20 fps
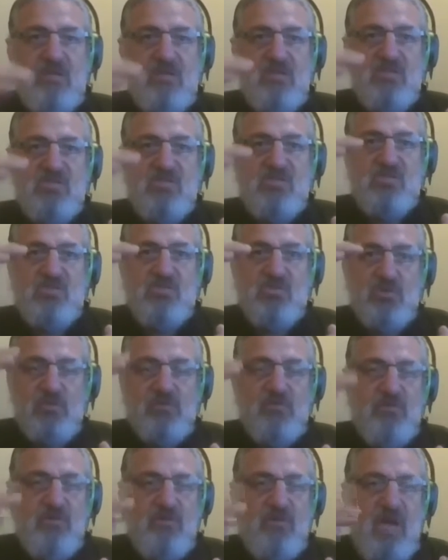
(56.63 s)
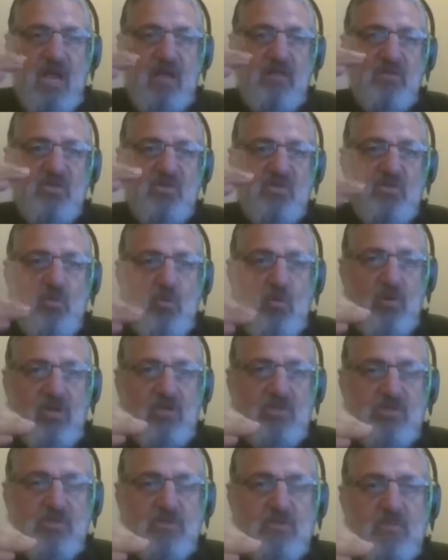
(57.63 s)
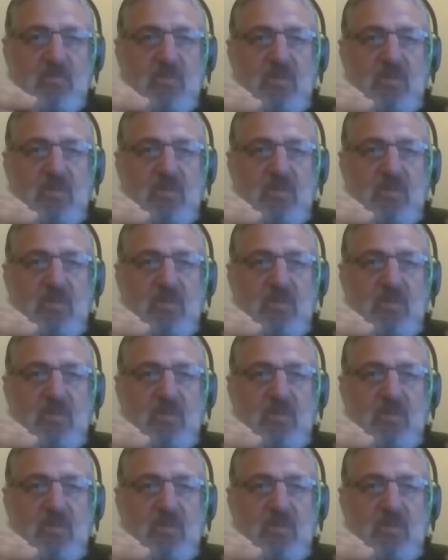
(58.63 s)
the server and the storage,